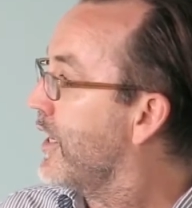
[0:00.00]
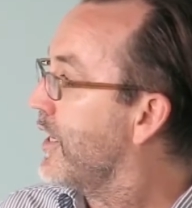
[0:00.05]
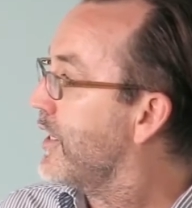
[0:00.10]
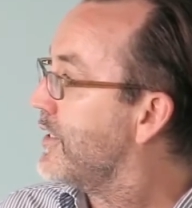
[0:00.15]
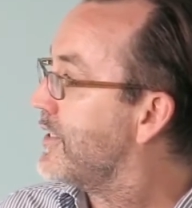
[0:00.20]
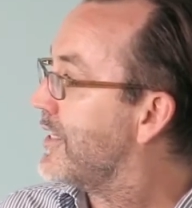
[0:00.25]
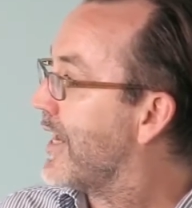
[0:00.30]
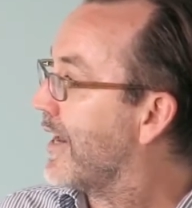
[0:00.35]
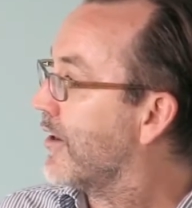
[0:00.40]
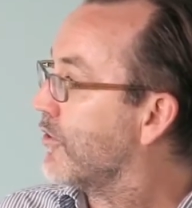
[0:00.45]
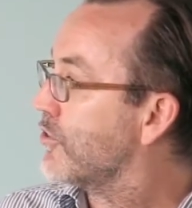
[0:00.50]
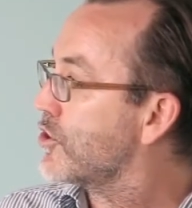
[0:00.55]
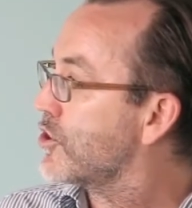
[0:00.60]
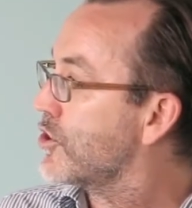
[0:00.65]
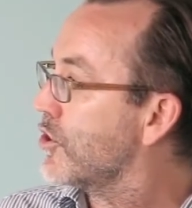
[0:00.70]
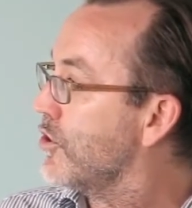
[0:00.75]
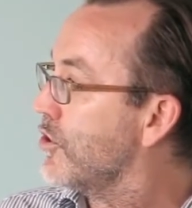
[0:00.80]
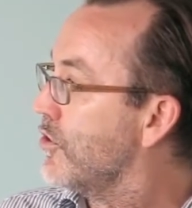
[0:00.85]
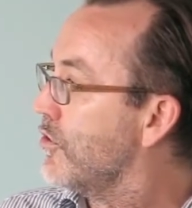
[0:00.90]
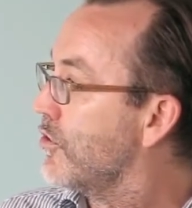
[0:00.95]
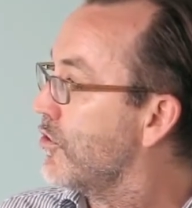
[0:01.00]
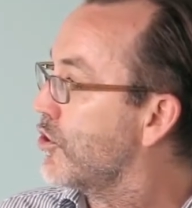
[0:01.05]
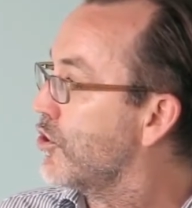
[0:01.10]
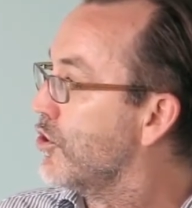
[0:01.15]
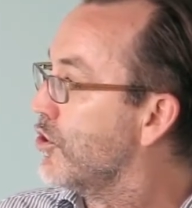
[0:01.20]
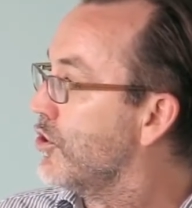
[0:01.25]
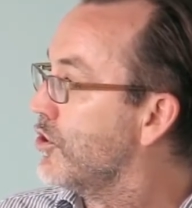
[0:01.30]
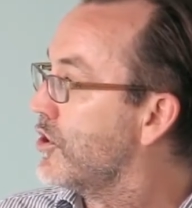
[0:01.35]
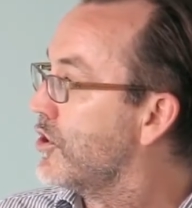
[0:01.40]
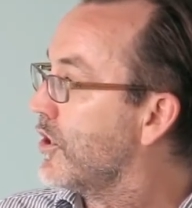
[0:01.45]
down to
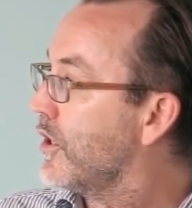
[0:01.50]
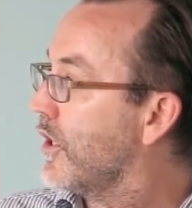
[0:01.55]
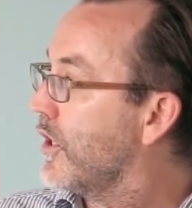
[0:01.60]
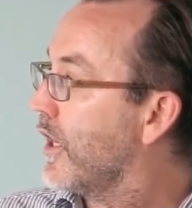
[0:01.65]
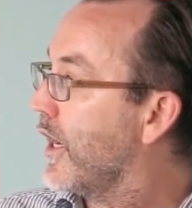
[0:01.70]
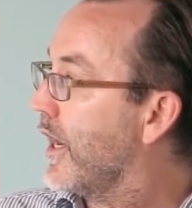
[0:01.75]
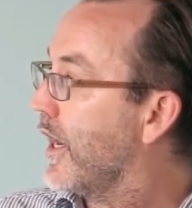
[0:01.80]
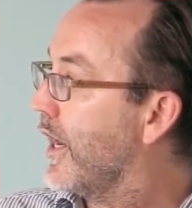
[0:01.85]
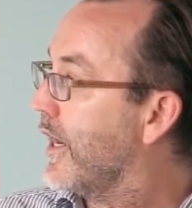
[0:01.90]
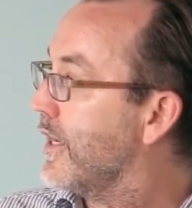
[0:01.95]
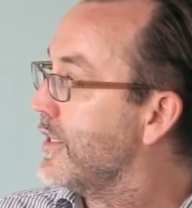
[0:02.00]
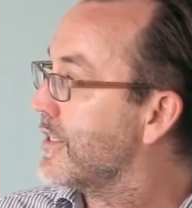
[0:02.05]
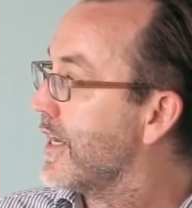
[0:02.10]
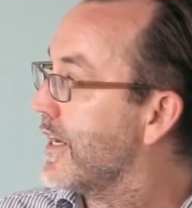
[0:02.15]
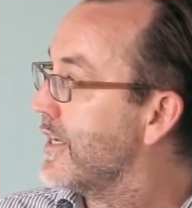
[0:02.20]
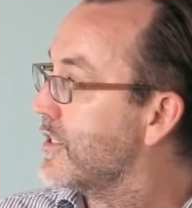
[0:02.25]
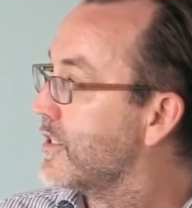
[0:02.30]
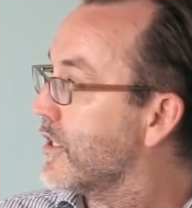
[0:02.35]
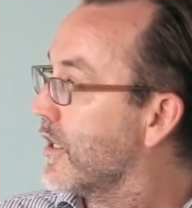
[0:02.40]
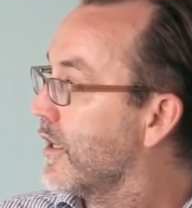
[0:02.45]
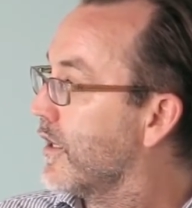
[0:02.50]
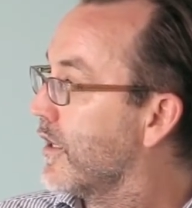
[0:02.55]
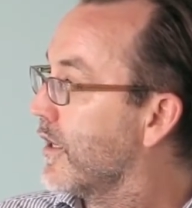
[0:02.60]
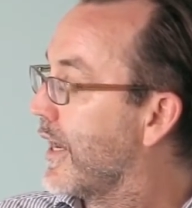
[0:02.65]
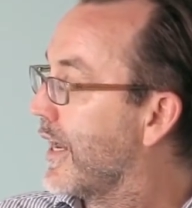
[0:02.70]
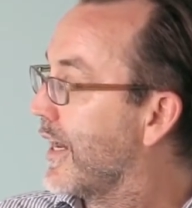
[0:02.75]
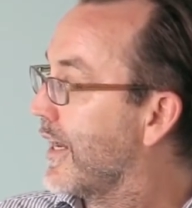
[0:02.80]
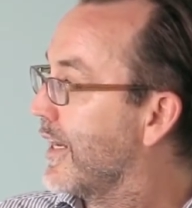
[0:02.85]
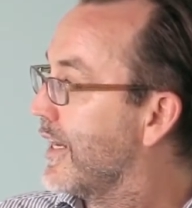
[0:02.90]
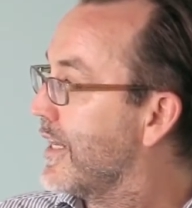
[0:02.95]
good data
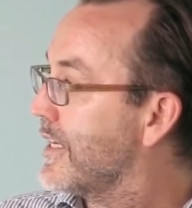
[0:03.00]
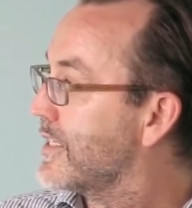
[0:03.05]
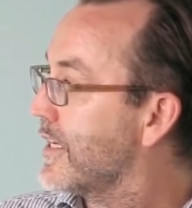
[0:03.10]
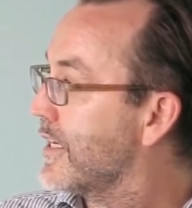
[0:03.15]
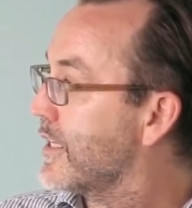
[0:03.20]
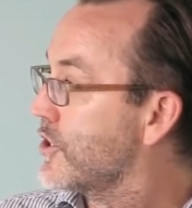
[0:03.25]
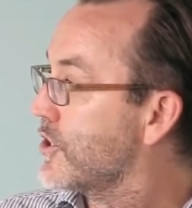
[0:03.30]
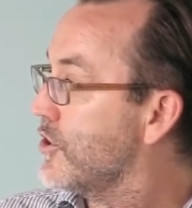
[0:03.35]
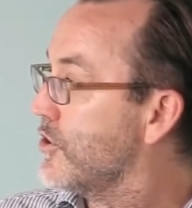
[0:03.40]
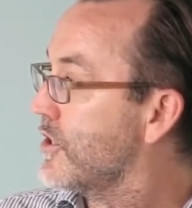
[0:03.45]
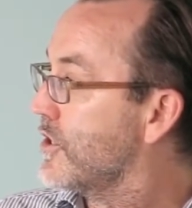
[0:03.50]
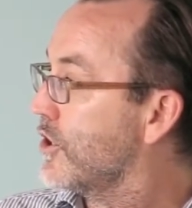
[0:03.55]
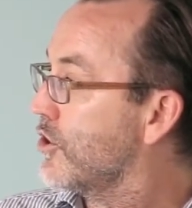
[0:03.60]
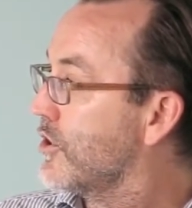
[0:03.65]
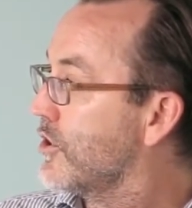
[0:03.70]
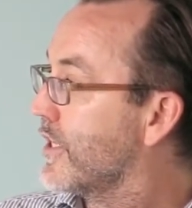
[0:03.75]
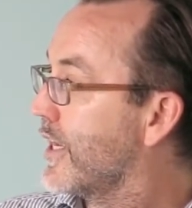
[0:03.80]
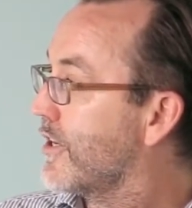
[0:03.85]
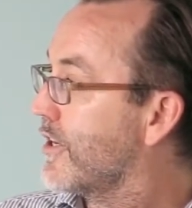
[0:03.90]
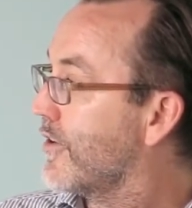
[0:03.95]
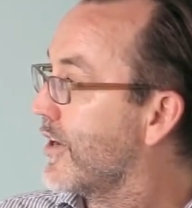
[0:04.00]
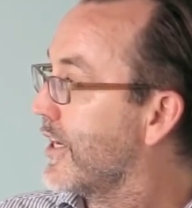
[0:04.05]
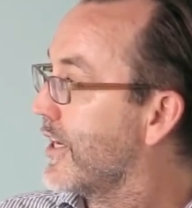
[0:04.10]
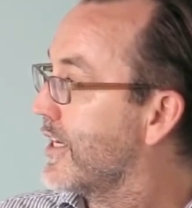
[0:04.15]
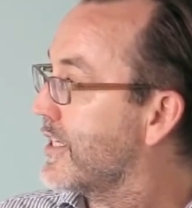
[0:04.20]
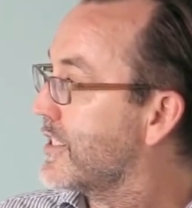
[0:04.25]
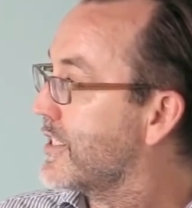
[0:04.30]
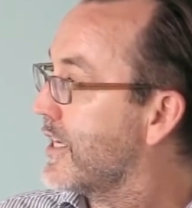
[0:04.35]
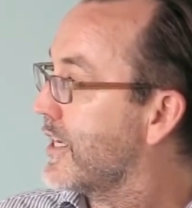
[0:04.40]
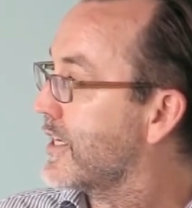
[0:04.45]
analytics, using good data
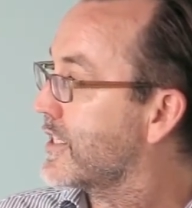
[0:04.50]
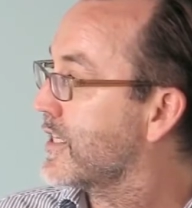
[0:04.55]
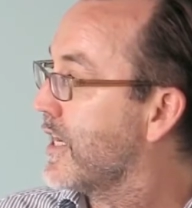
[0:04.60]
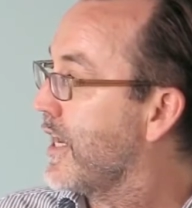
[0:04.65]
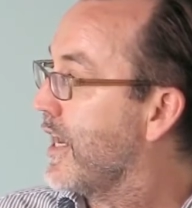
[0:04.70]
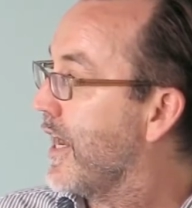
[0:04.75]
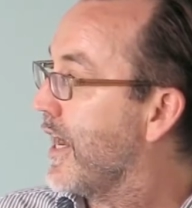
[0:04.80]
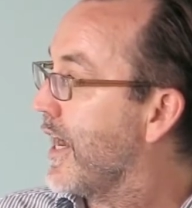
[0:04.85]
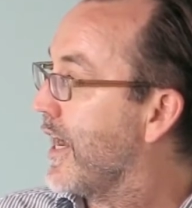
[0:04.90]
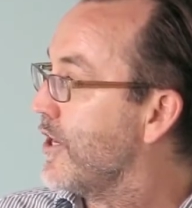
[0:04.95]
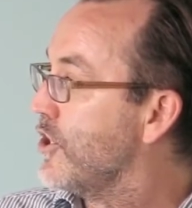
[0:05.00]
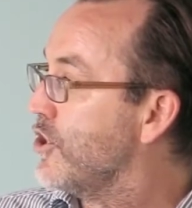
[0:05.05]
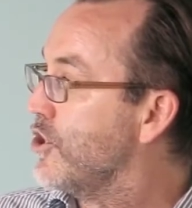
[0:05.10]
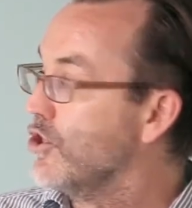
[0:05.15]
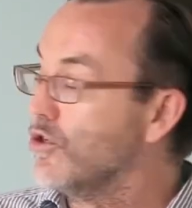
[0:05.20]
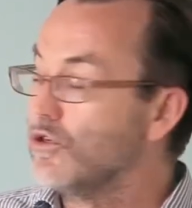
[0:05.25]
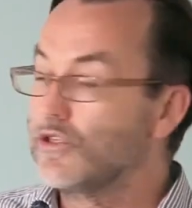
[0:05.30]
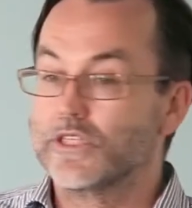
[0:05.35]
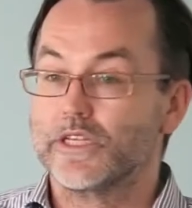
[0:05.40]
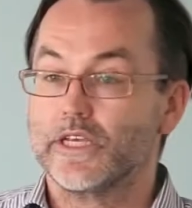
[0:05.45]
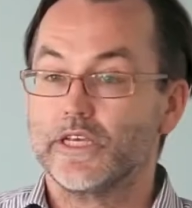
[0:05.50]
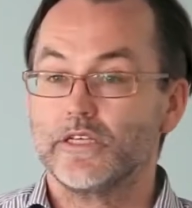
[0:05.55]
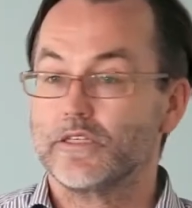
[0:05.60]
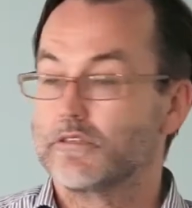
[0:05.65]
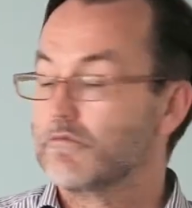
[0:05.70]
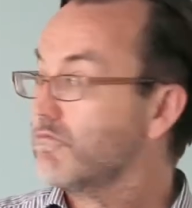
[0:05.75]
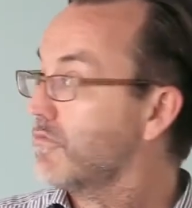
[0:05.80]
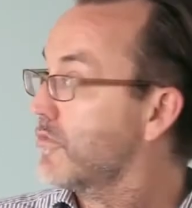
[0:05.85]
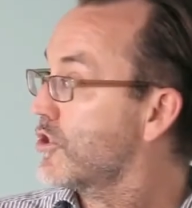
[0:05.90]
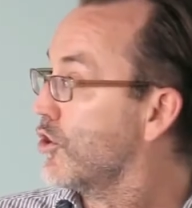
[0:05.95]
analytics, and use these
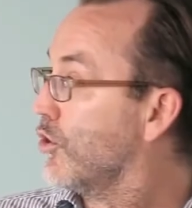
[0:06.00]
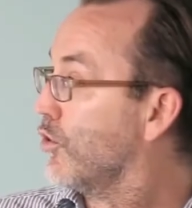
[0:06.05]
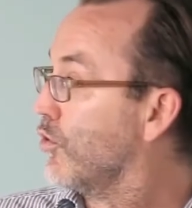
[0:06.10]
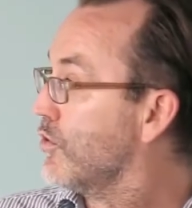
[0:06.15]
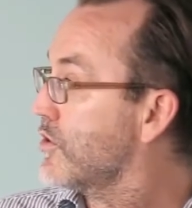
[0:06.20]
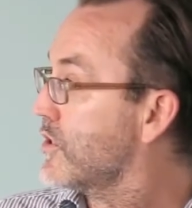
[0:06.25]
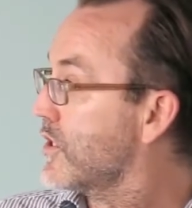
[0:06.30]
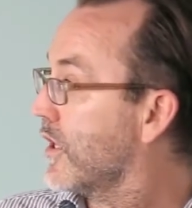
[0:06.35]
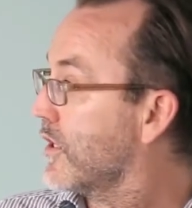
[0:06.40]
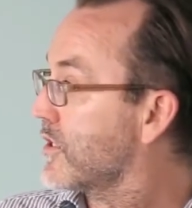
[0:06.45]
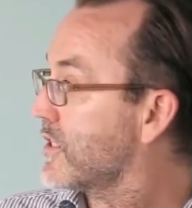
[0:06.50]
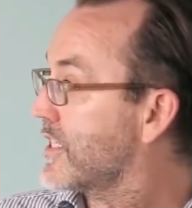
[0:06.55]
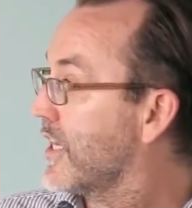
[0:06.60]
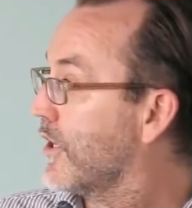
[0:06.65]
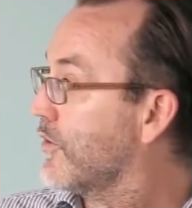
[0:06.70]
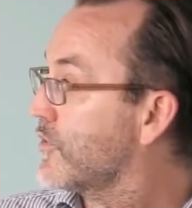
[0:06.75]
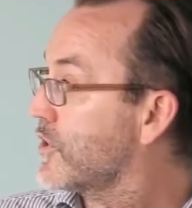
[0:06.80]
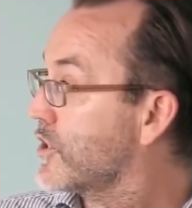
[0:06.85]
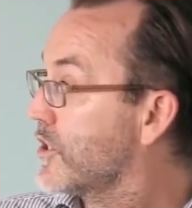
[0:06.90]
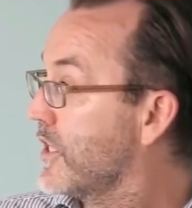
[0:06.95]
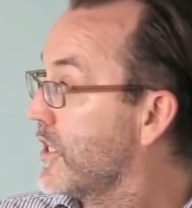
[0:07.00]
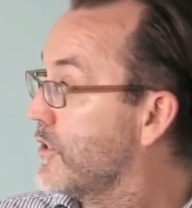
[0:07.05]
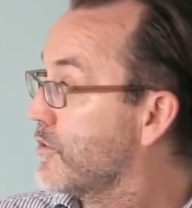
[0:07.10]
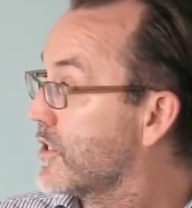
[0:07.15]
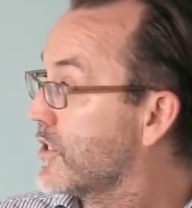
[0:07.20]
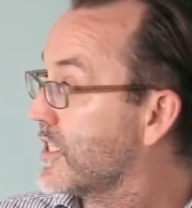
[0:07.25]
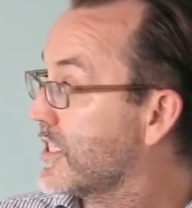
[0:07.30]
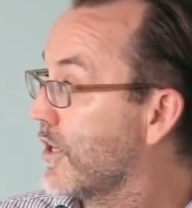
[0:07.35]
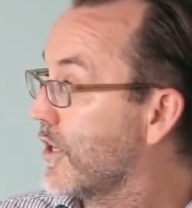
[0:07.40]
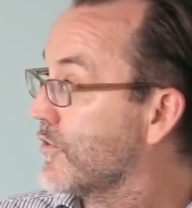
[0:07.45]
tools that are these are
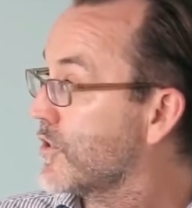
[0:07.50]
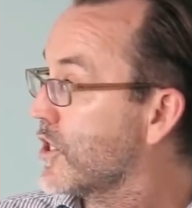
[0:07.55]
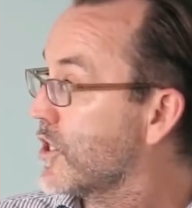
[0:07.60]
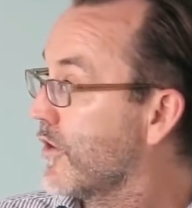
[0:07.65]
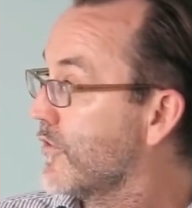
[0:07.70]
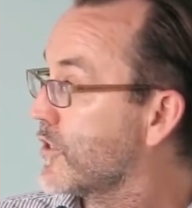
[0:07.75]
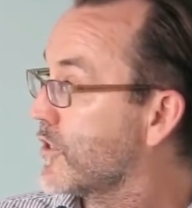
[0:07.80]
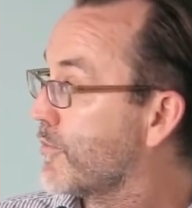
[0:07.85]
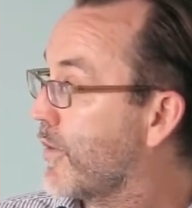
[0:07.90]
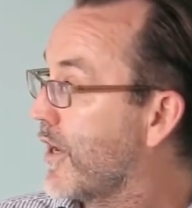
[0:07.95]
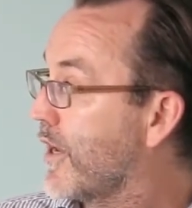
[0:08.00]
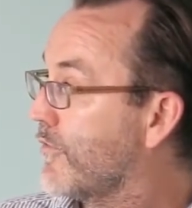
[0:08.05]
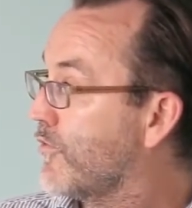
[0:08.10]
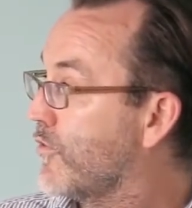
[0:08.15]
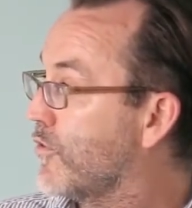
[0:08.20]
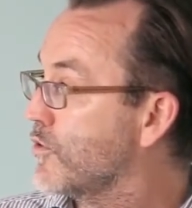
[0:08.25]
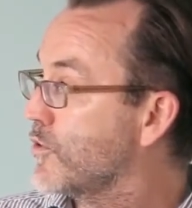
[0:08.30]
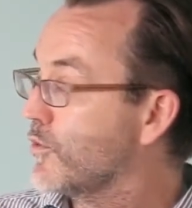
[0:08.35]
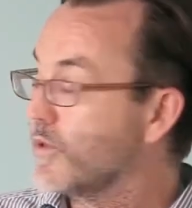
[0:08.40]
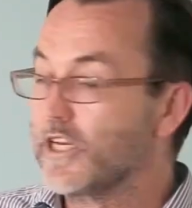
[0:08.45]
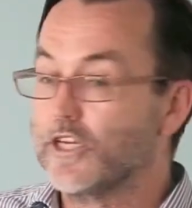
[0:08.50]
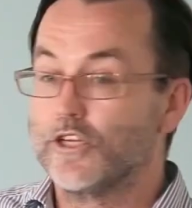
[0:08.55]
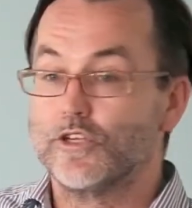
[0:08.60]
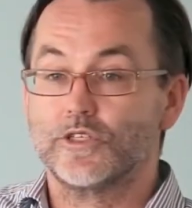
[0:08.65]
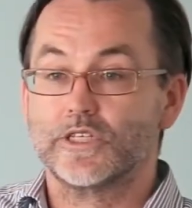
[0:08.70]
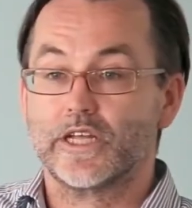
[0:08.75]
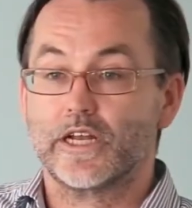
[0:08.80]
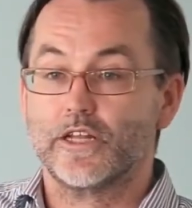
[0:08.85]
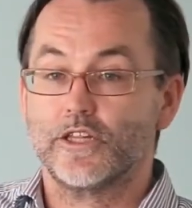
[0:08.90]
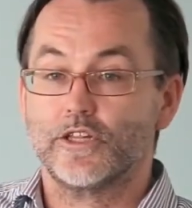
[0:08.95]
self-service platforms, we didn't use
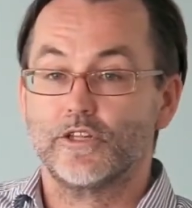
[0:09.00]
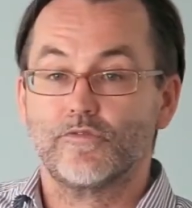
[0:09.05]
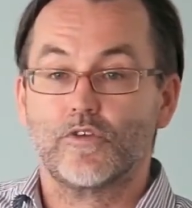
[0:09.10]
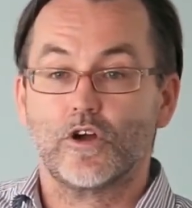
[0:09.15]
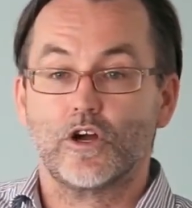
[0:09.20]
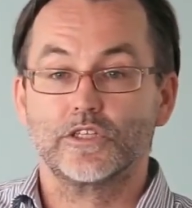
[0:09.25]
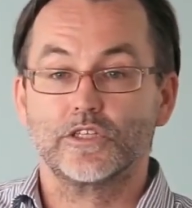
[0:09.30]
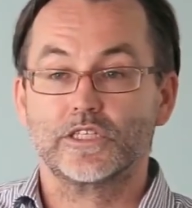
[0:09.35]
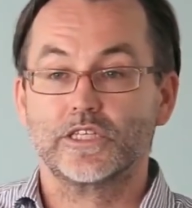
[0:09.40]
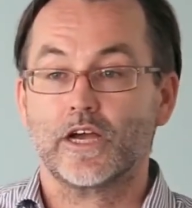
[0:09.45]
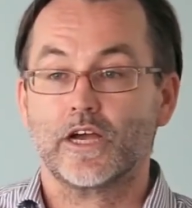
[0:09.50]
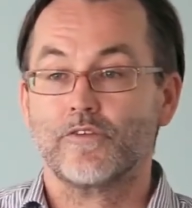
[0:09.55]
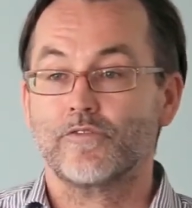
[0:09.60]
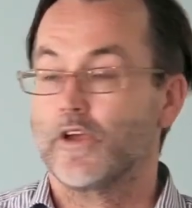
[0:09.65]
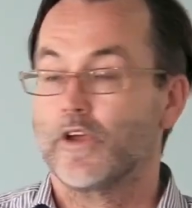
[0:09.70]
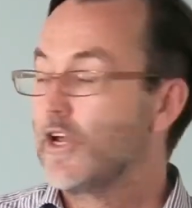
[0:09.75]
any of the advanced stuff,